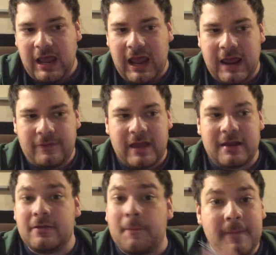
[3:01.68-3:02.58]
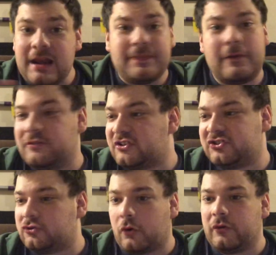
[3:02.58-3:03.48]
and then the minute there was a
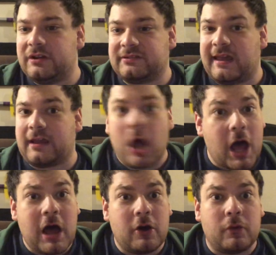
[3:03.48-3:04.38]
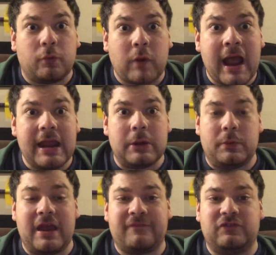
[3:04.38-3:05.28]
story, it's like, oh, right,
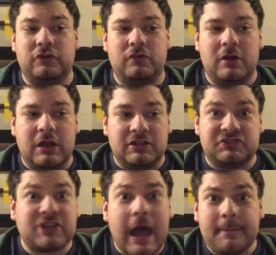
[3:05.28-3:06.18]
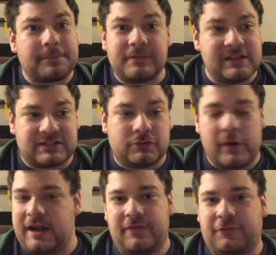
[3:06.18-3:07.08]
we have to stop this
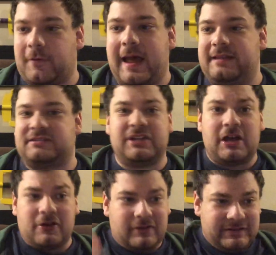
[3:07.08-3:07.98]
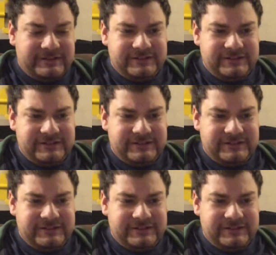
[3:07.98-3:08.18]
great threat. So